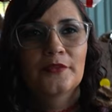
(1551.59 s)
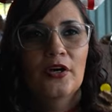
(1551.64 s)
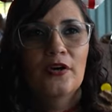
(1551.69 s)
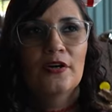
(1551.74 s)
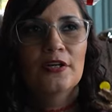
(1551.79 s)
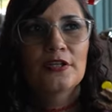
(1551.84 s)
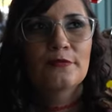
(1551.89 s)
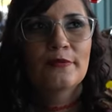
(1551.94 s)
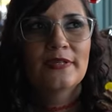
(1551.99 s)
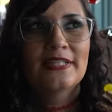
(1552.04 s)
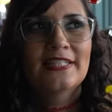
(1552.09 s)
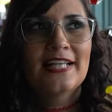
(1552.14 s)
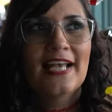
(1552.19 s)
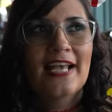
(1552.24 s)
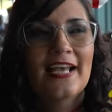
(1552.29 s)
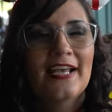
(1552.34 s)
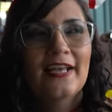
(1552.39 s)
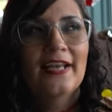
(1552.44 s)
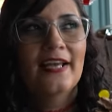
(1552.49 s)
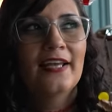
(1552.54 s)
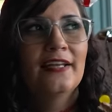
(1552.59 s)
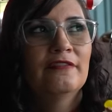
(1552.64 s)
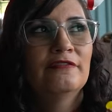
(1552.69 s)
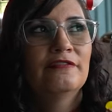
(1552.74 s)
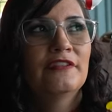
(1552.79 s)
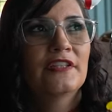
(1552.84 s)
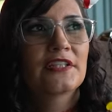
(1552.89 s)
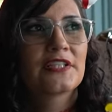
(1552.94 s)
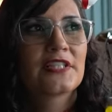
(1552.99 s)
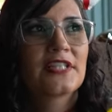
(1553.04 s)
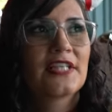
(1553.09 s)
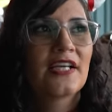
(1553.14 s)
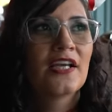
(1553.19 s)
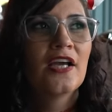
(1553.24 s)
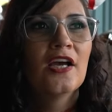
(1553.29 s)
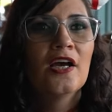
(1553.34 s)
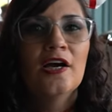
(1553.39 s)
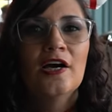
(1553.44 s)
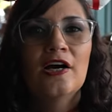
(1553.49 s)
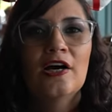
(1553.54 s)
or as we say in Farsi,
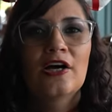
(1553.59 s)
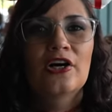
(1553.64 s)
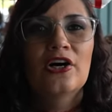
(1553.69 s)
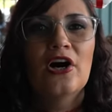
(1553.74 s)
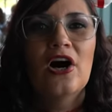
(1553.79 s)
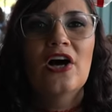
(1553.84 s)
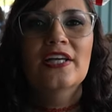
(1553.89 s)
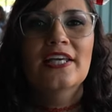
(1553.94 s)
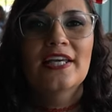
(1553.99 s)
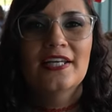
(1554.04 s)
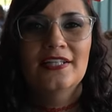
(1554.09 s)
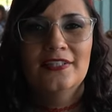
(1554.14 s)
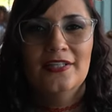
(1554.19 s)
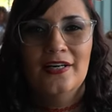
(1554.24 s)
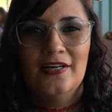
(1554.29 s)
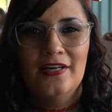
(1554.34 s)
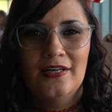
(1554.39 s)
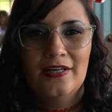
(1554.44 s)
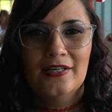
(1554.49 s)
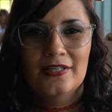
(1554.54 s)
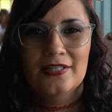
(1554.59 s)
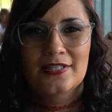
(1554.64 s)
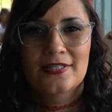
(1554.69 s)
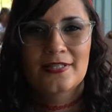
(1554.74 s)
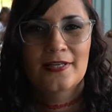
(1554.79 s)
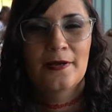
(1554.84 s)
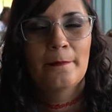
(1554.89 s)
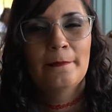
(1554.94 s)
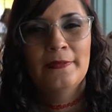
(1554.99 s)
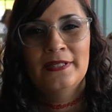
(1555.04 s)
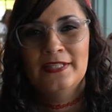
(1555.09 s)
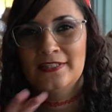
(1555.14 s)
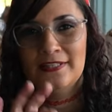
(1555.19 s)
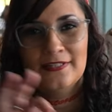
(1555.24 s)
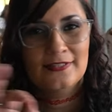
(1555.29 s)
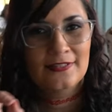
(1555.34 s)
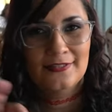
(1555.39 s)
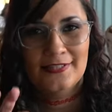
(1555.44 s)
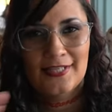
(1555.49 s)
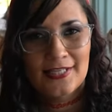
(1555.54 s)
Haagen dogs, but it
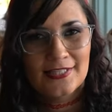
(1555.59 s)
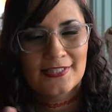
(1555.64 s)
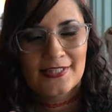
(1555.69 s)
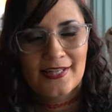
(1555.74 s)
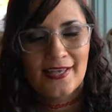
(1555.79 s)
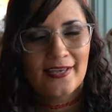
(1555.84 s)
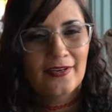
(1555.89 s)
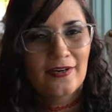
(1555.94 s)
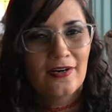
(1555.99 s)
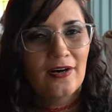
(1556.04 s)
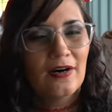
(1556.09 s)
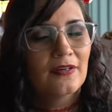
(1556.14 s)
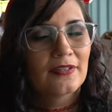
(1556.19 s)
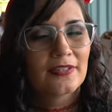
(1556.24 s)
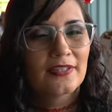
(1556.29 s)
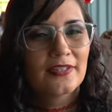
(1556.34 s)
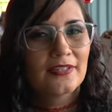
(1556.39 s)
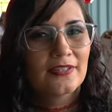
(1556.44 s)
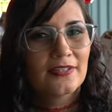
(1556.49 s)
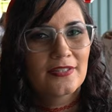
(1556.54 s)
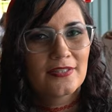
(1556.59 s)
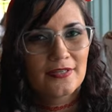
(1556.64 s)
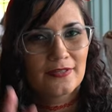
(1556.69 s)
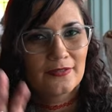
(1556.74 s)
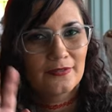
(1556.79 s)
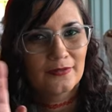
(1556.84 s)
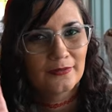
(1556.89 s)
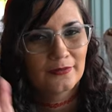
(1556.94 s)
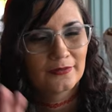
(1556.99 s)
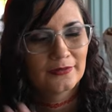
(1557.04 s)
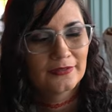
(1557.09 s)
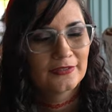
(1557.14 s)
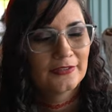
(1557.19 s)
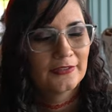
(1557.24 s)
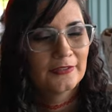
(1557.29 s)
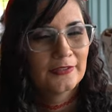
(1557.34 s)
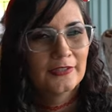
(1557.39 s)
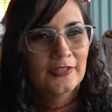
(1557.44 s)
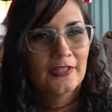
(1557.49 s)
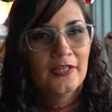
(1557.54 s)
doesn't taste like Haagen, so
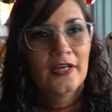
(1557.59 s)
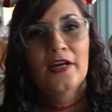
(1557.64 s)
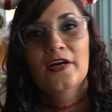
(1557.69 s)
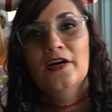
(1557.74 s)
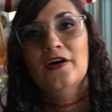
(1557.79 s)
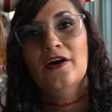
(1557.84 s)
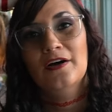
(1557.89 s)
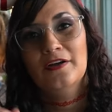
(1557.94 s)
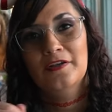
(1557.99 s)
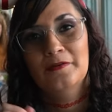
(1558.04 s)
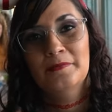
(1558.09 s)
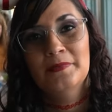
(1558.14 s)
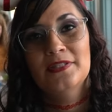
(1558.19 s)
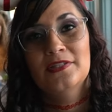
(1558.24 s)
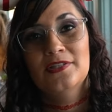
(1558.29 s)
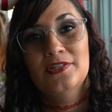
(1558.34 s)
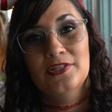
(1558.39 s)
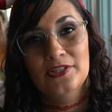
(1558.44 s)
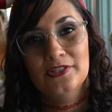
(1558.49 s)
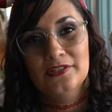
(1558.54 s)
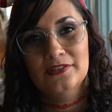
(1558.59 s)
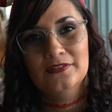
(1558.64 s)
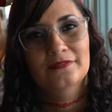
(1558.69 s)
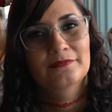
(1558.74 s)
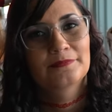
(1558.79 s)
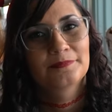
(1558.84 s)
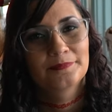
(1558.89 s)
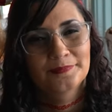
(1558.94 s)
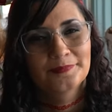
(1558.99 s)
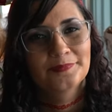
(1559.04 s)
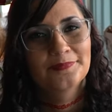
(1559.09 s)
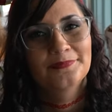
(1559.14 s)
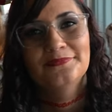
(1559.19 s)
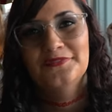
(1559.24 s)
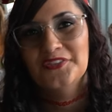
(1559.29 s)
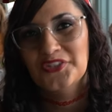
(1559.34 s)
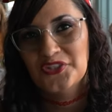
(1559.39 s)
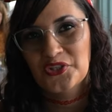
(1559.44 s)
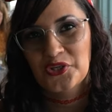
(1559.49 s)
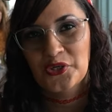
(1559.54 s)
Haagen means dirt,
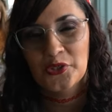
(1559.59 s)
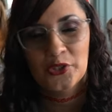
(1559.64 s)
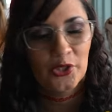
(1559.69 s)
just so you